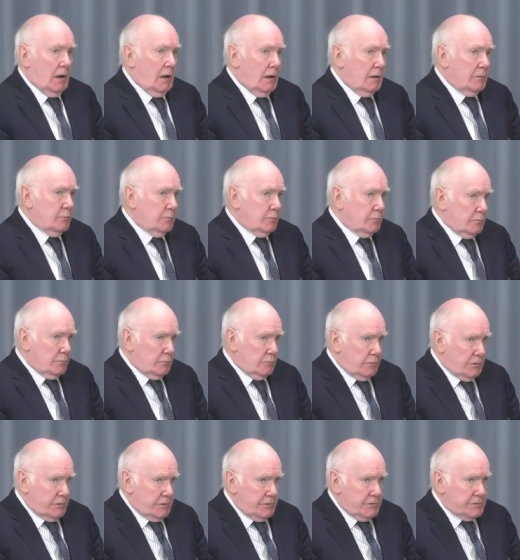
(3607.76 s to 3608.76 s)
I
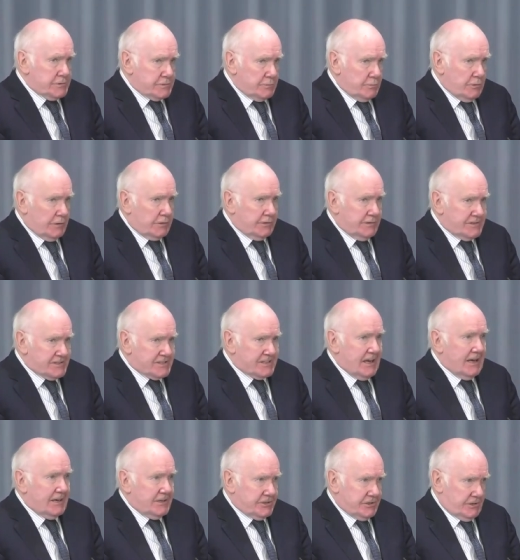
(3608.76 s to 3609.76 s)
wouldn't use the word
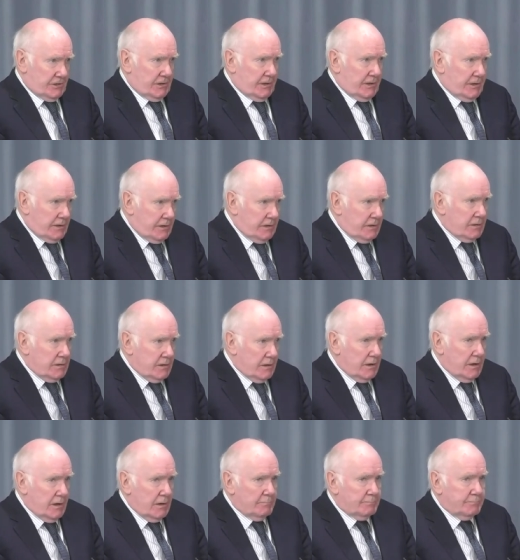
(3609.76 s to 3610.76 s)
essentially.
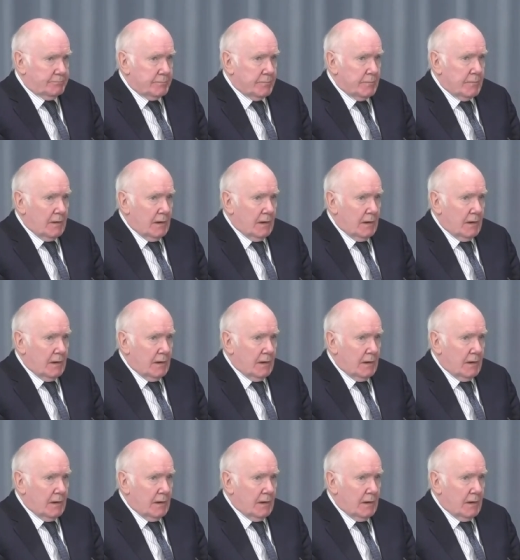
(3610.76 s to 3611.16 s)
Um,